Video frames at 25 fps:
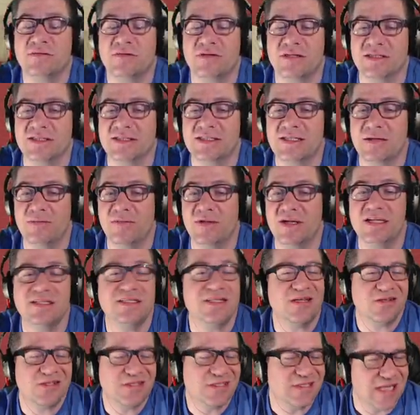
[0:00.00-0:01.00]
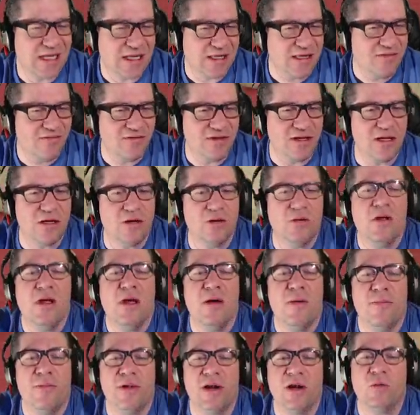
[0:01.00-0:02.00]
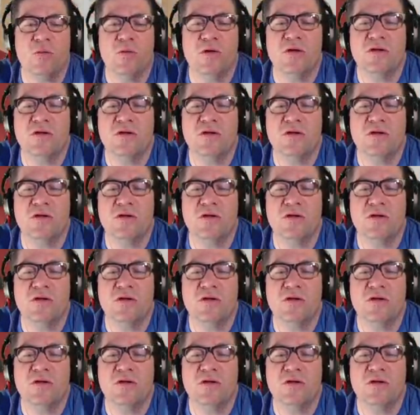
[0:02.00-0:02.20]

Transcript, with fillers: within 10 minutes, I'll just end the video, but I will